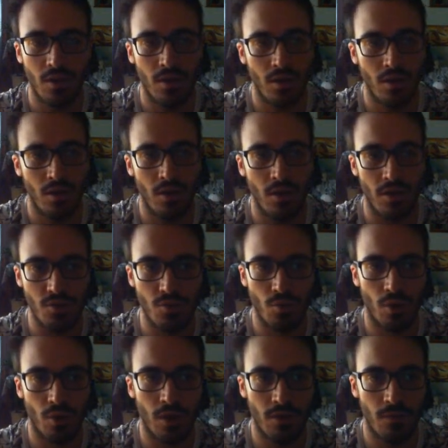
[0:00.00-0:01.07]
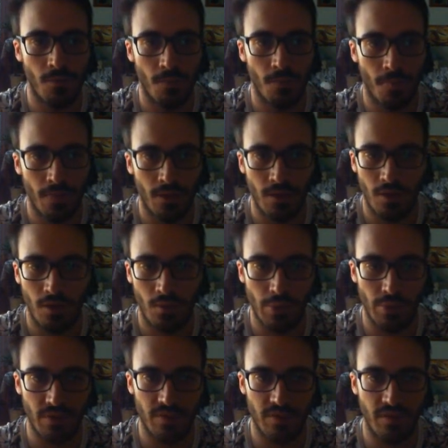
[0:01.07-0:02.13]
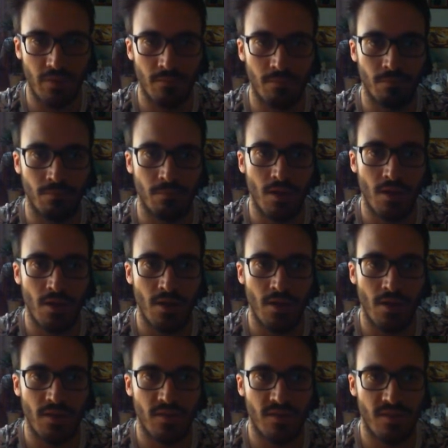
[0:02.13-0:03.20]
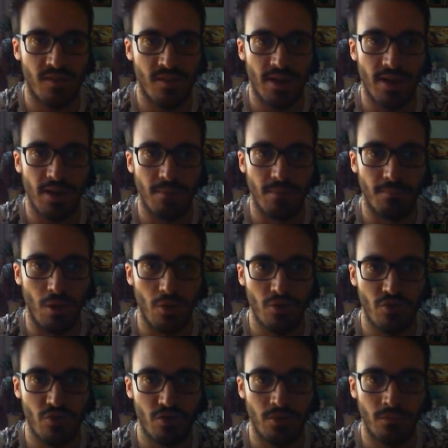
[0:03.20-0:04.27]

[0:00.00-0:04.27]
a new one. We will see. Psychic Implosion.